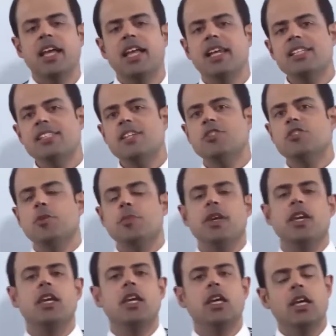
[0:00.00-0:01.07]
Listen to
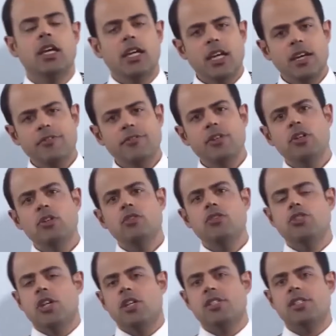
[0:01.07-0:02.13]
me. If you
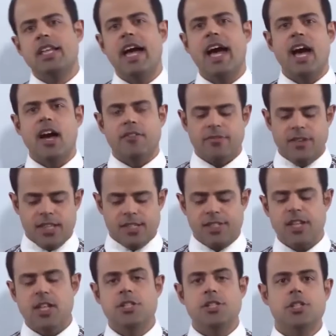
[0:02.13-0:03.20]
just have a
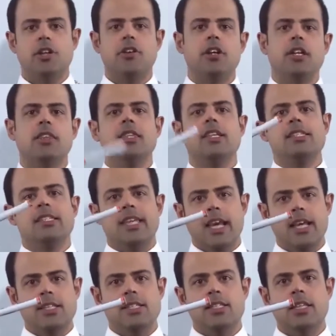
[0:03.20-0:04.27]
sensor in this
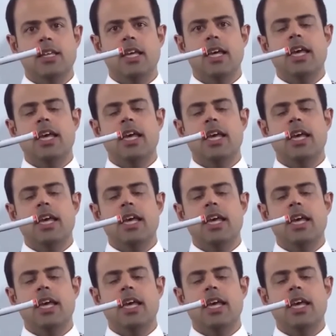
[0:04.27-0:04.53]
case,